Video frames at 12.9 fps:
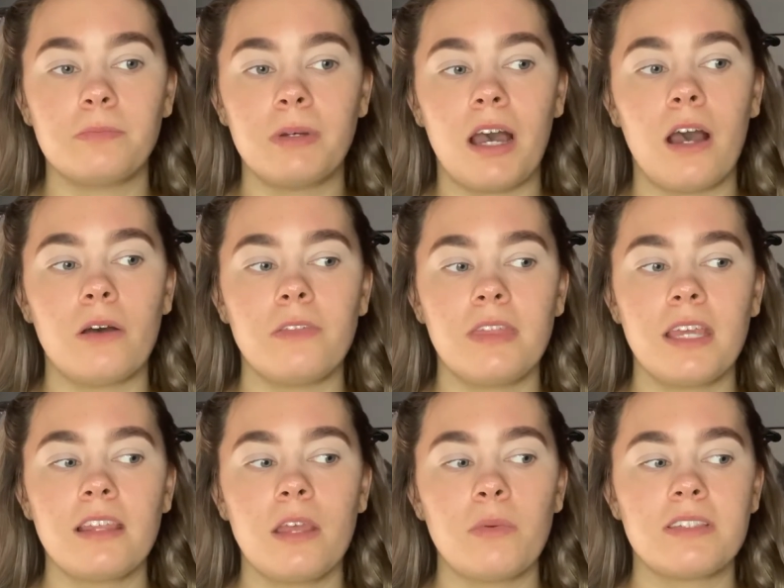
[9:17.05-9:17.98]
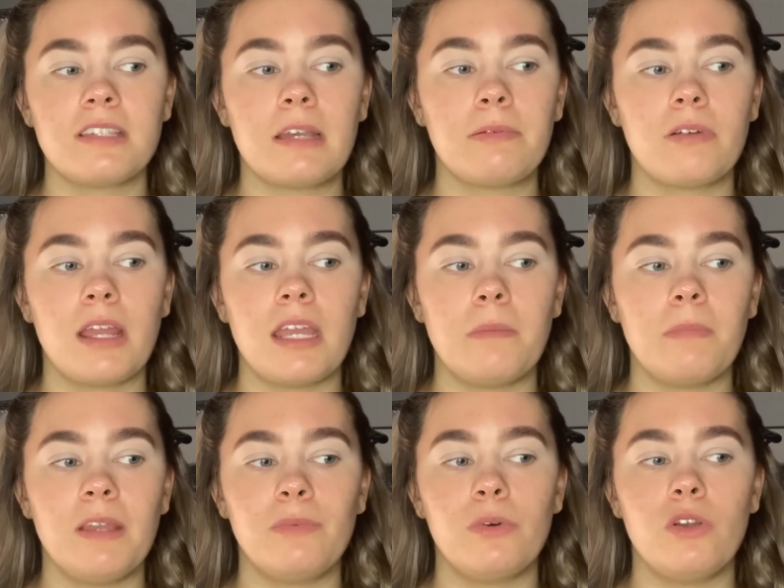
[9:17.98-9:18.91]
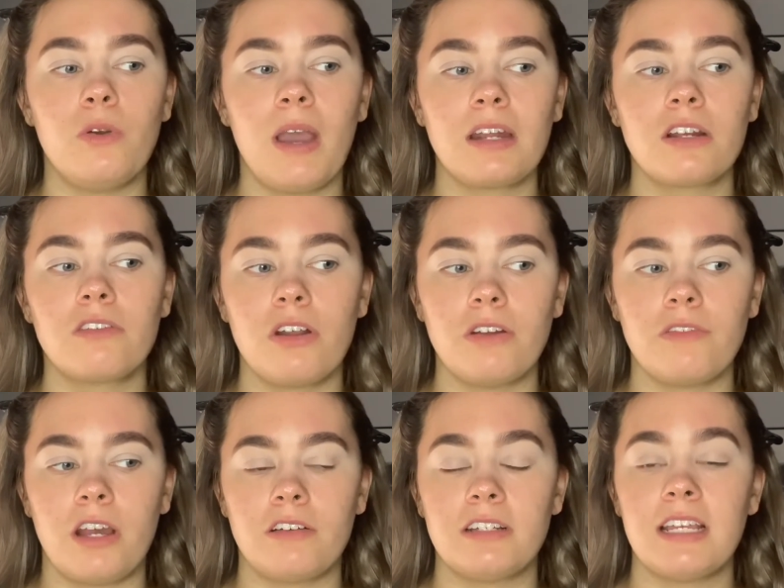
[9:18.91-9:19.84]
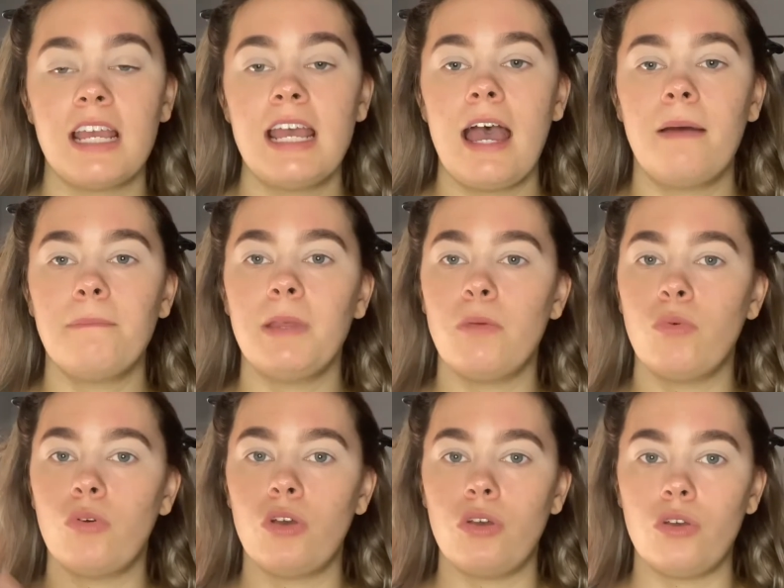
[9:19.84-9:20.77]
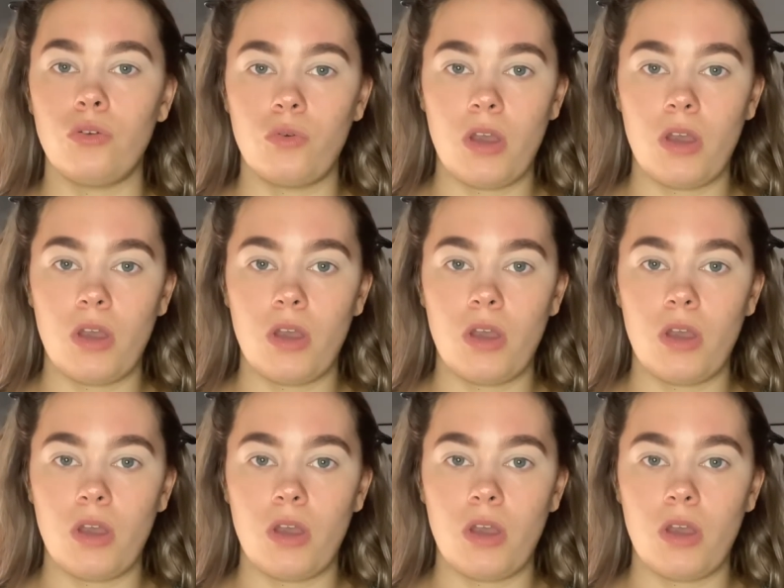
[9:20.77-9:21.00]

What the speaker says: but I think they were separating people who had coronavirus and people who